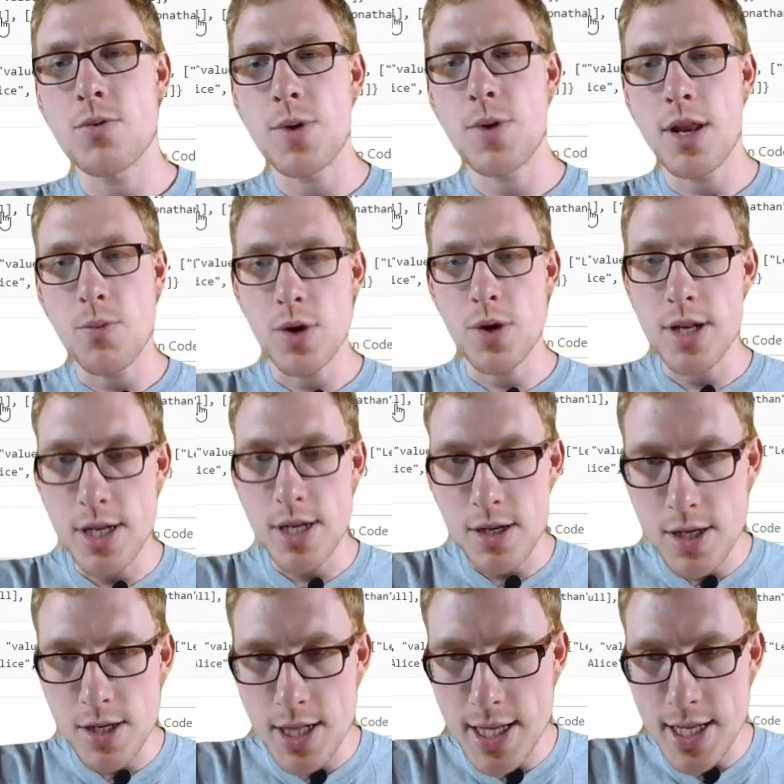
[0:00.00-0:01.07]
really want the
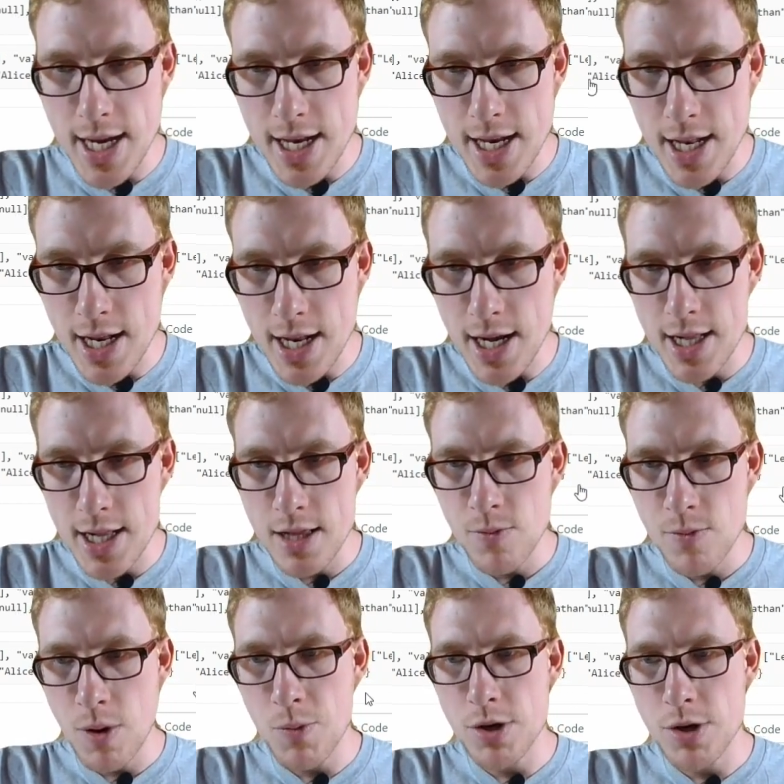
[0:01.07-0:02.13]
Donald at null.
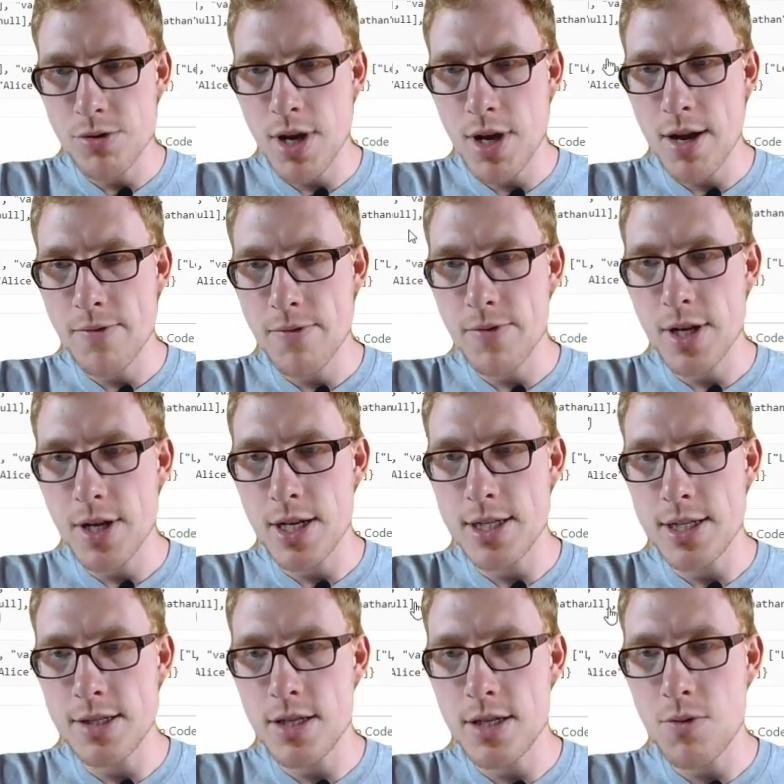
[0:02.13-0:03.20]
We want to have a
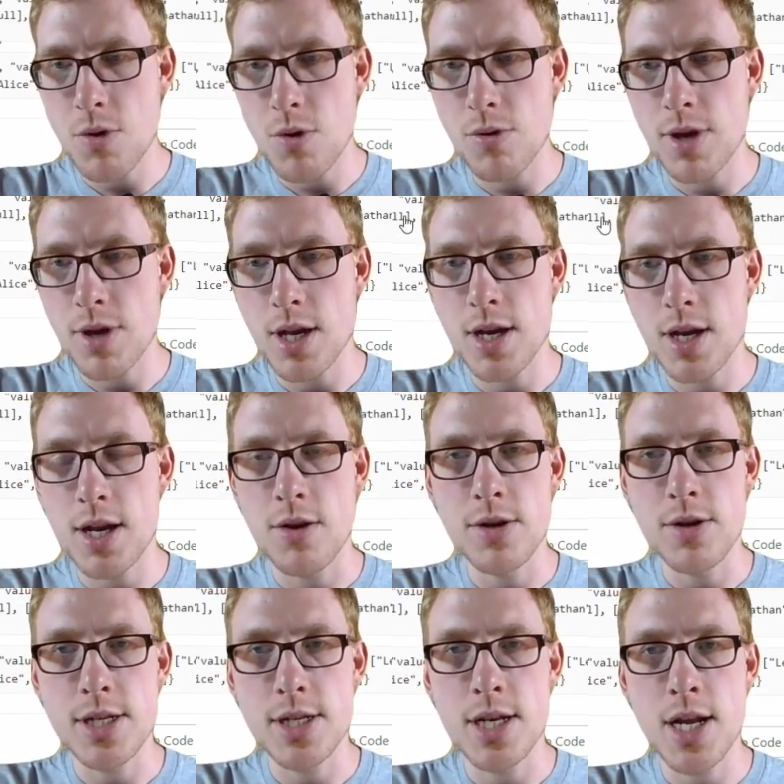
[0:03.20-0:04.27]
0 here, not
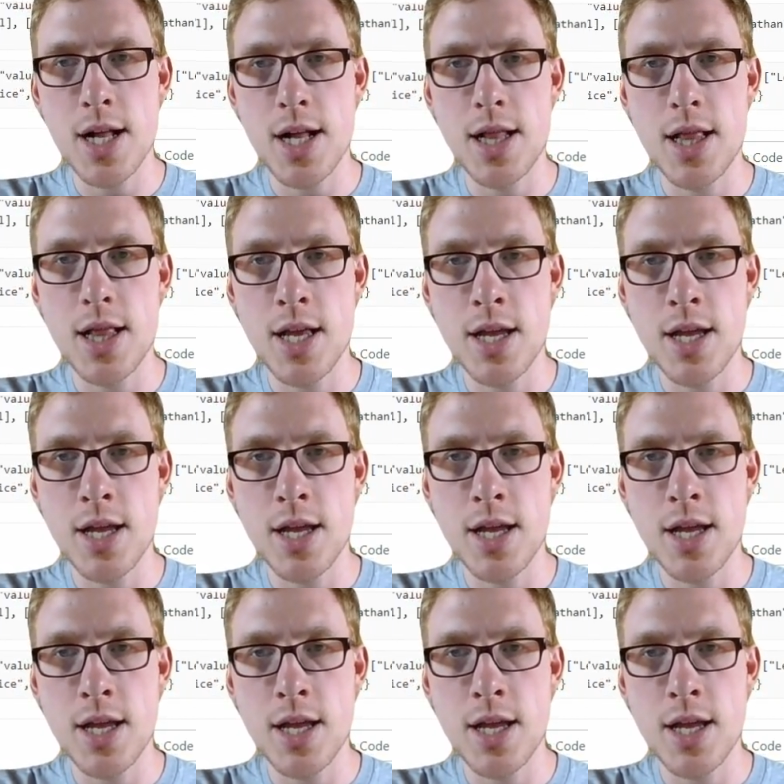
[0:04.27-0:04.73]
a null.